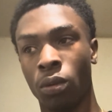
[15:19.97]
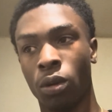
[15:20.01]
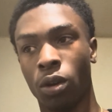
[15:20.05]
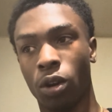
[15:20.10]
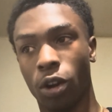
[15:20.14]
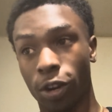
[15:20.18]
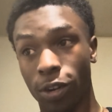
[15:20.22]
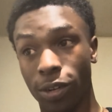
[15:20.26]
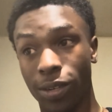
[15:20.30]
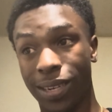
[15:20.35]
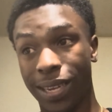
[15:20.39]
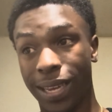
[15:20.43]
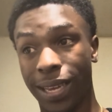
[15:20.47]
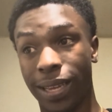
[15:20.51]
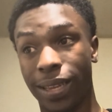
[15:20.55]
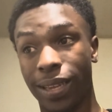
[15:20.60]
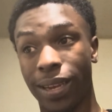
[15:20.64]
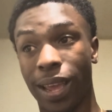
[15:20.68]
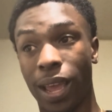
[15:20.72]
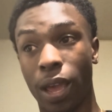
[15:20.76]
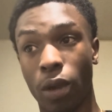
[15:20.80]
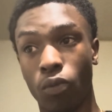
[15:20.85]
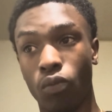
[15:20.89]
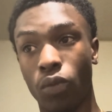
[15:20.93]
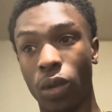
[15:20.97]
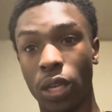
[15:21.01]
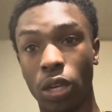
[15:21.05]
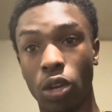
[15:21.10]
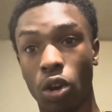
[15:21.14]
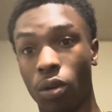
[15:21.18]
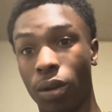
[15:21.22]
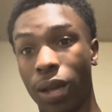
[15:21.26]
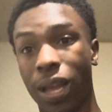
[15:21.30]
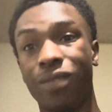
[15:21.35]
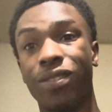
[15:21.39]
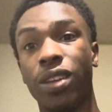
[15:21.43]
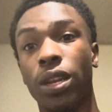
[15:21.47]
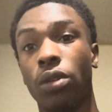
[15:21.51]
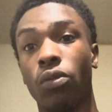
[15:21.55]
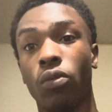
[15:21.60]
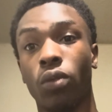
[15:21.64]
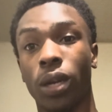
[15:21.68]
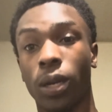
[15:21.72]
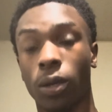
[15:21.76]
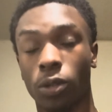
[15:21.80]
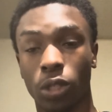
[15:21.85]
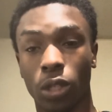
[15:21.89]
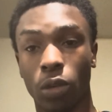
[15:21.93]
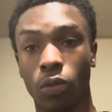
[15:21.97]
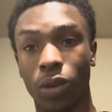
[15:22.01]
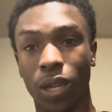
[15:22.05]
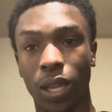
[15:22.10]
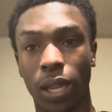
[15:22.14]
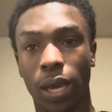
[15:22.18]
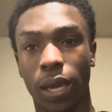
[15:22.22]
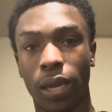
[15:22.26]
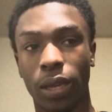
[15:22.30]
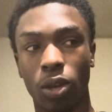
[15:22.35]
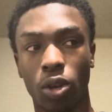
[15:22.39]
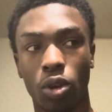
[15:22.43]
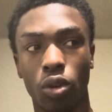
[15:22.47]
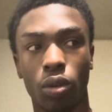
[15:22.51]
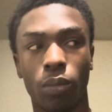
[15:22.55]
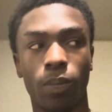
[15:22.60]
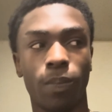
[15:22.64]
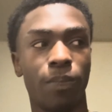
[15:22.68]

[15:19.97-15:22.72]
are dead and we don't have anyone else to rely on.